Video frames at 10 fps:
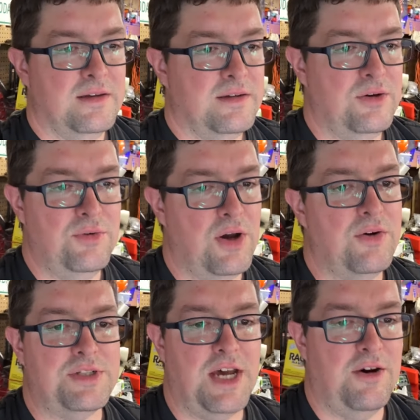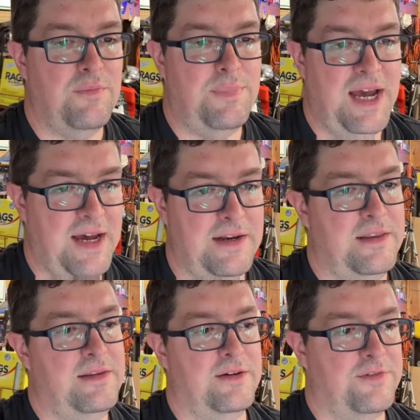who knows how
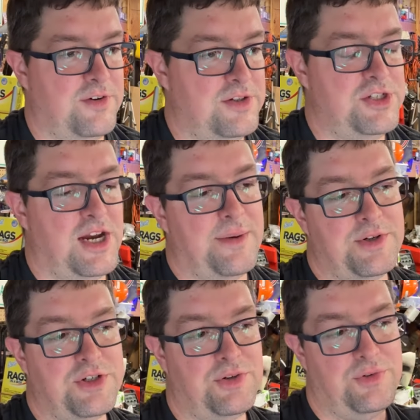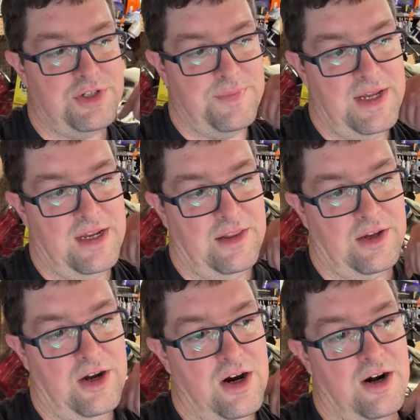bad the front geometry was making the
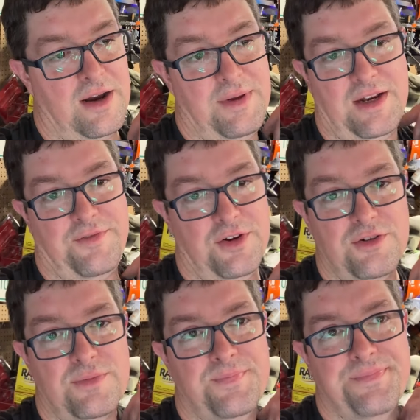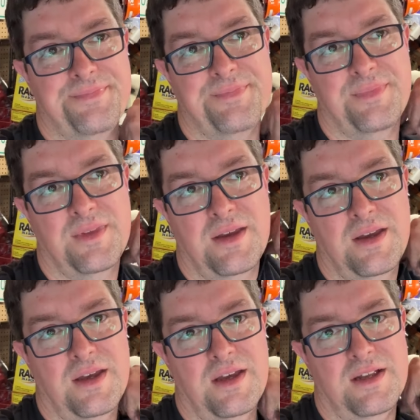car. I mean, I'm trying
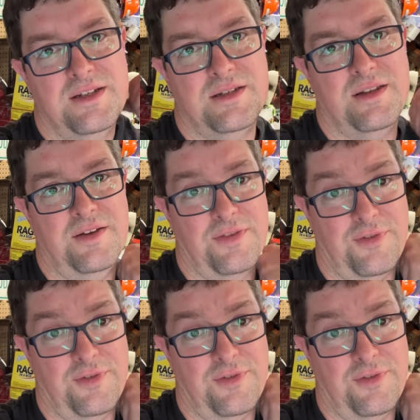to